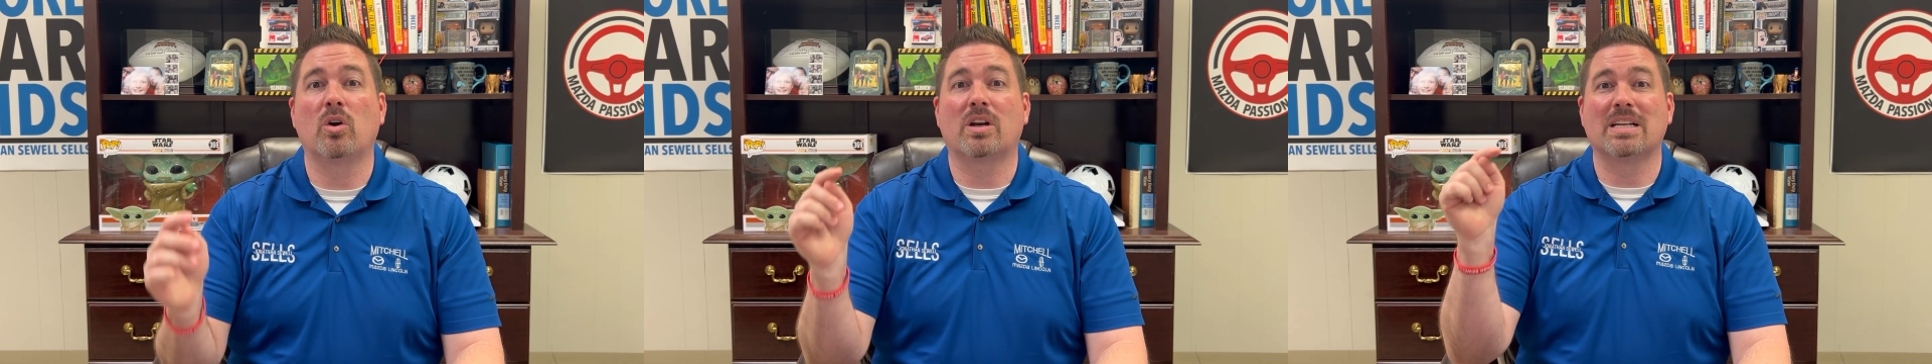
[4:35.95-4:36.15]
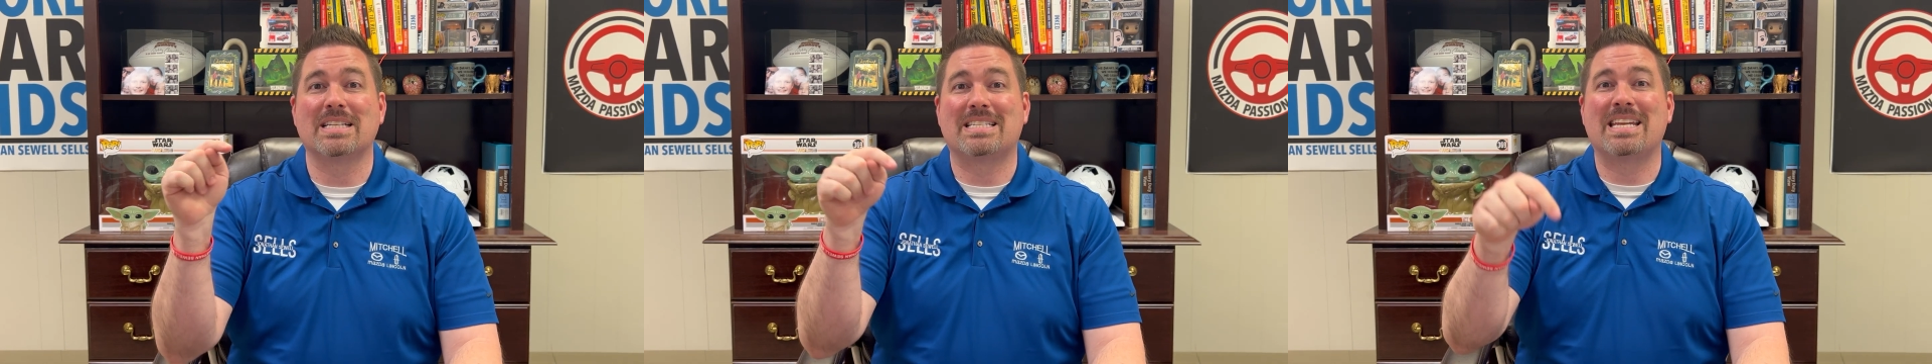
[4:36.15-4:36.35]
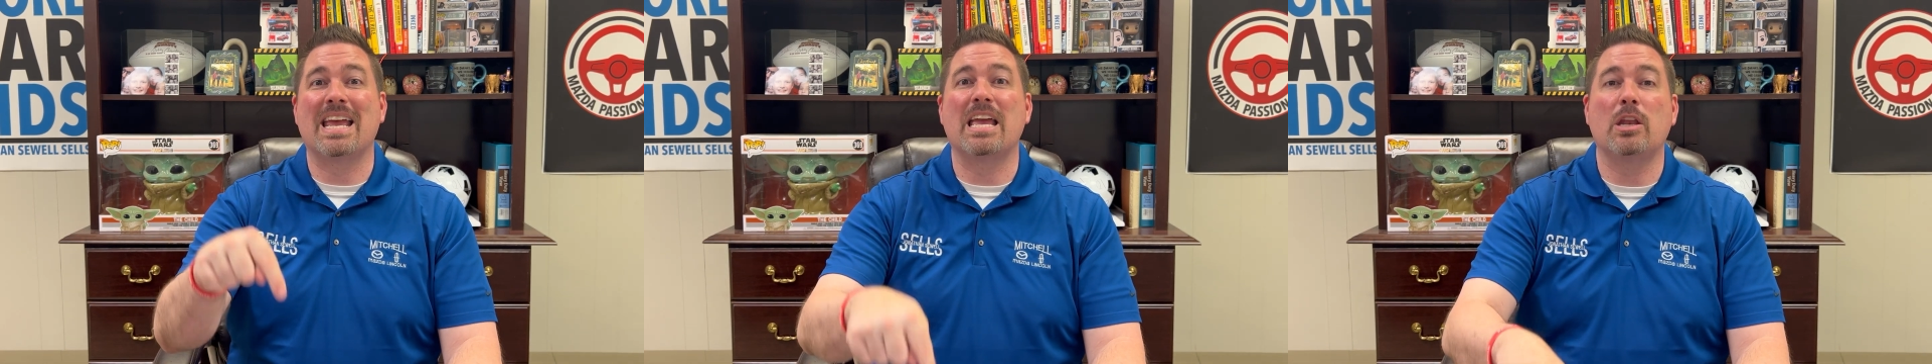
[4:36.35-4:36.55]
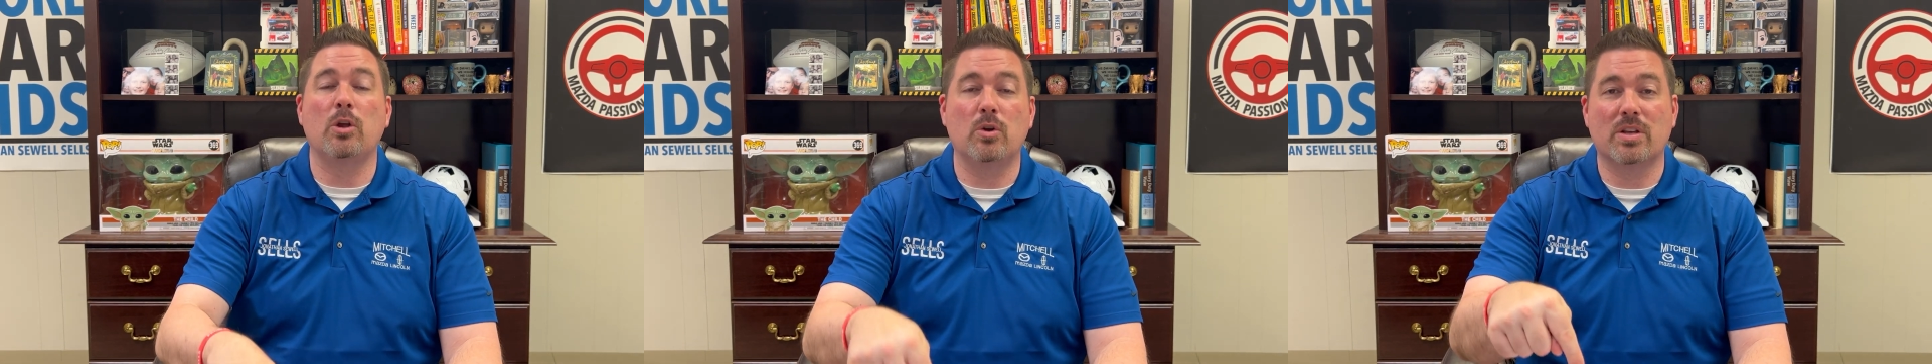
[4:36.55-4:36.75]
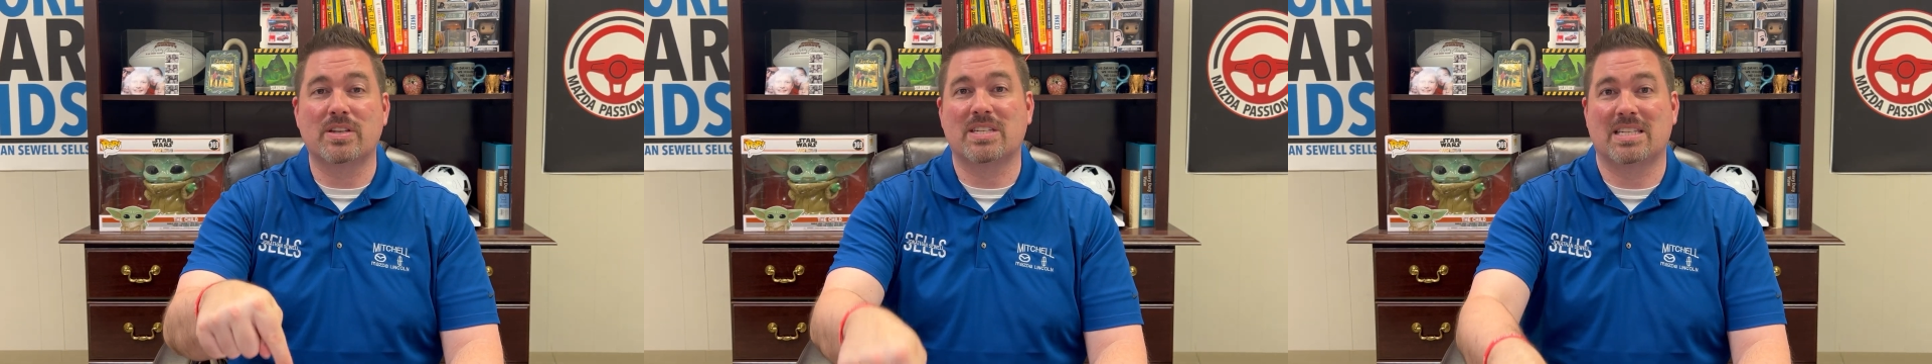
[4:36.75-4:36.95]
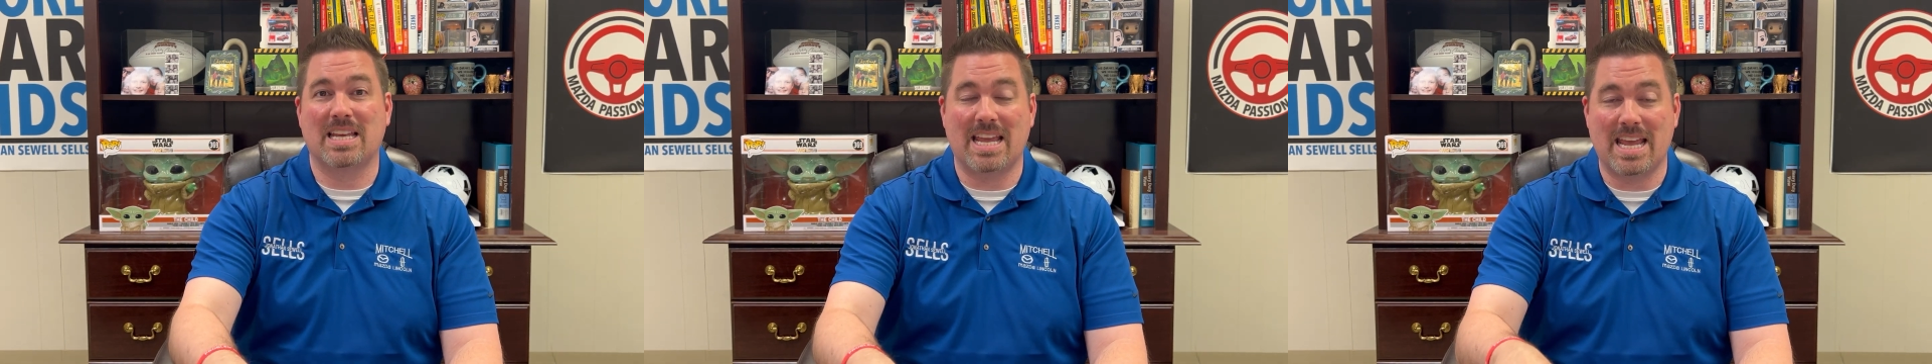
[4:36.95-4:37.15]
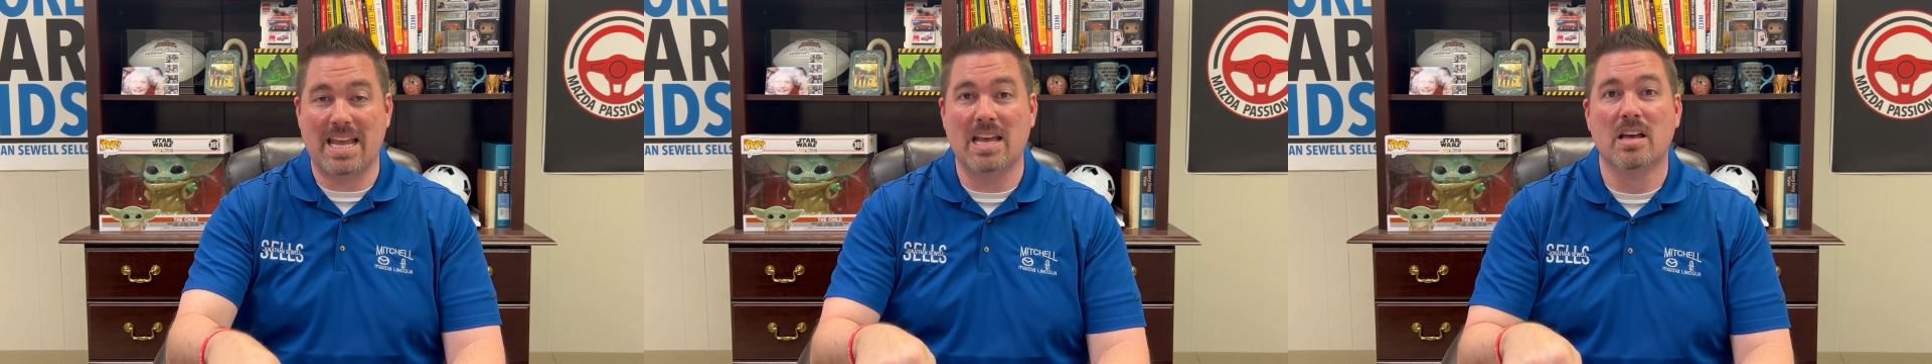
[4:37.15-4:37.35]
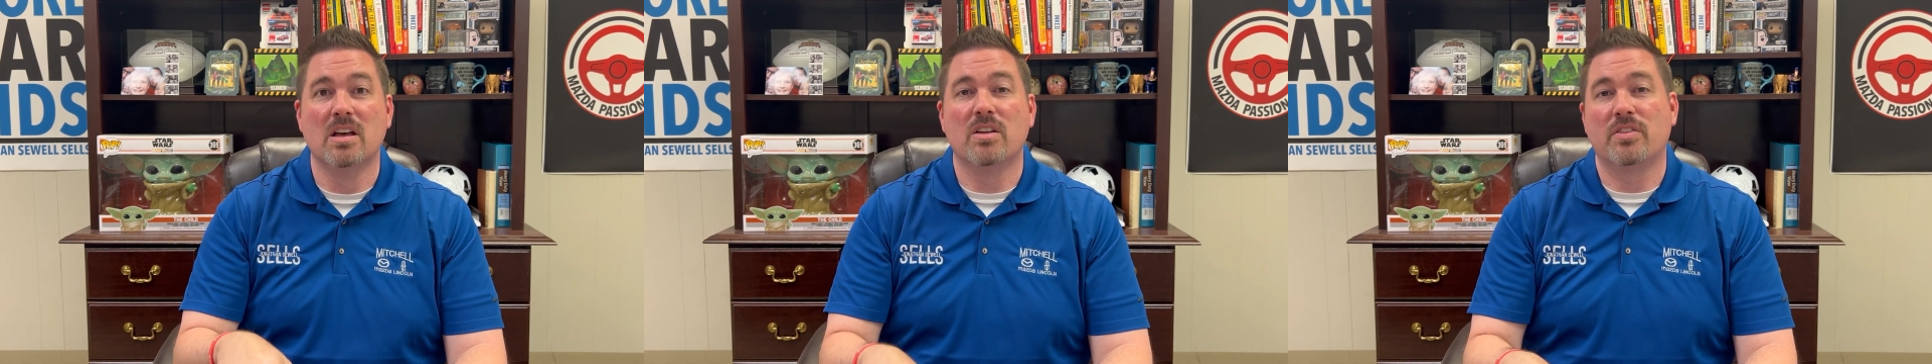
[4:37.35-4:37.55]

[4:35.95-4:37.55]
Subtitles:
continue to see